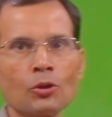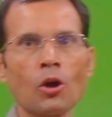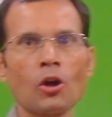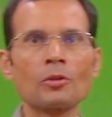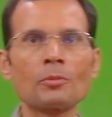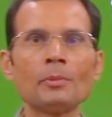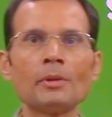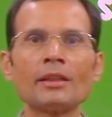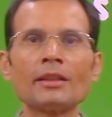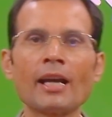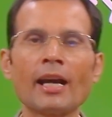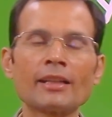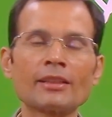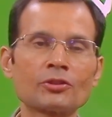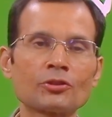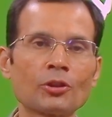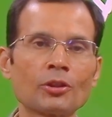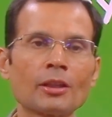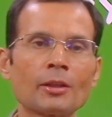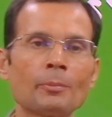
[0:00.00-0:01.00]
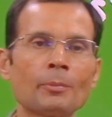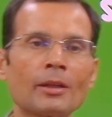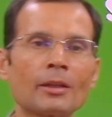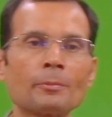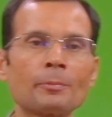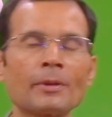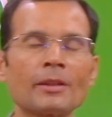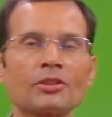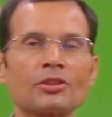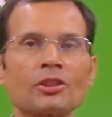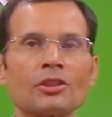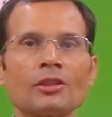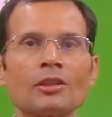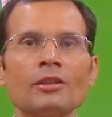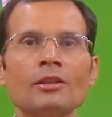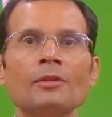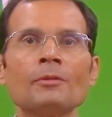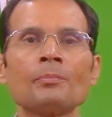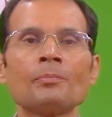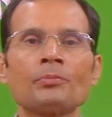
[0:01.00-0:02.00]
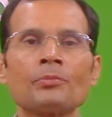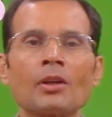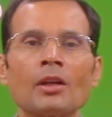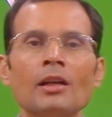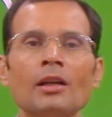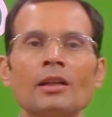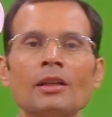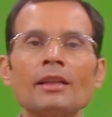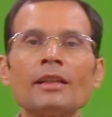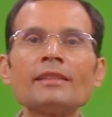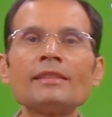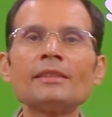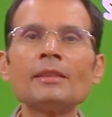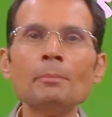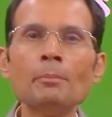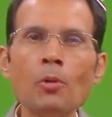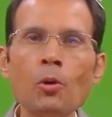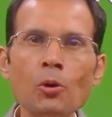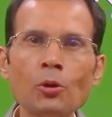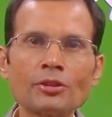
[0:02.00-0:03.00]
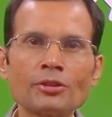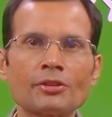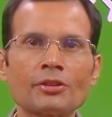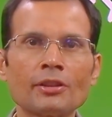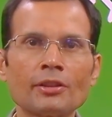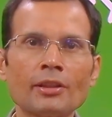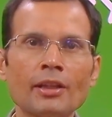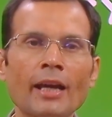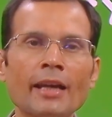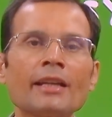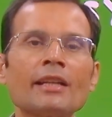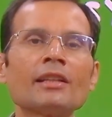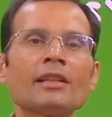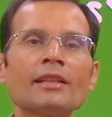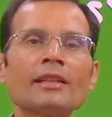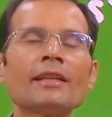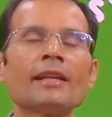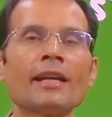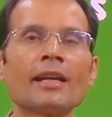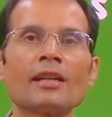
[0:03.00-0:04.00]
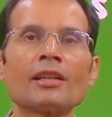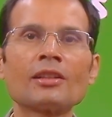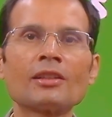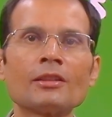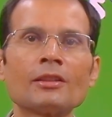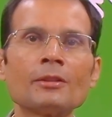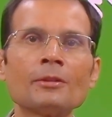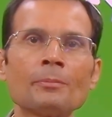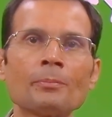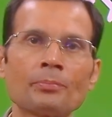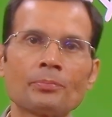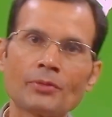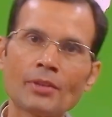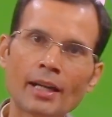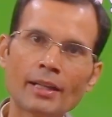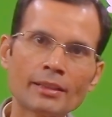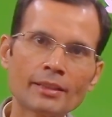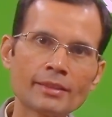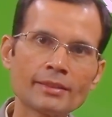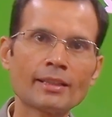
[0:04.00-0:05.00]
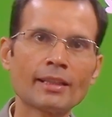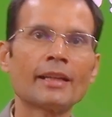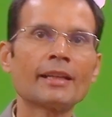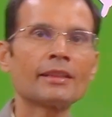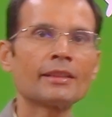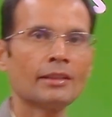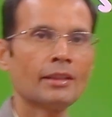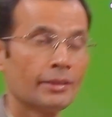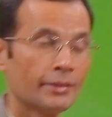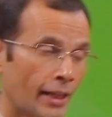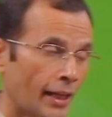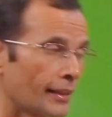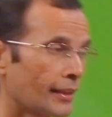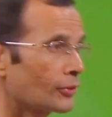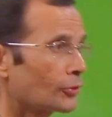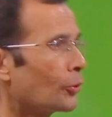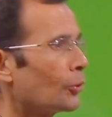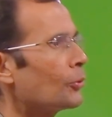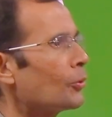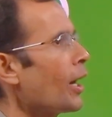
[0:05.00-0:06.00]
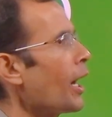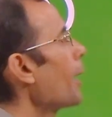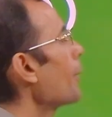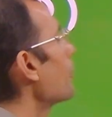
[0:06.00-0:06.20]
normal diastolic blood pressure is the most likely error that is going to